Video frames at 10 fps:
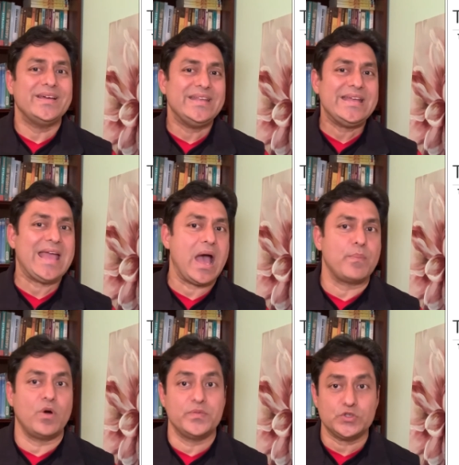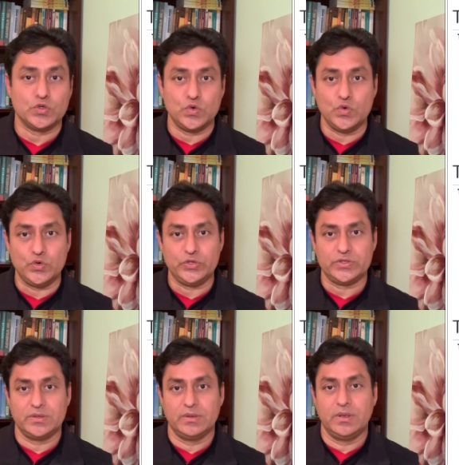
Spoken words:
recap of schools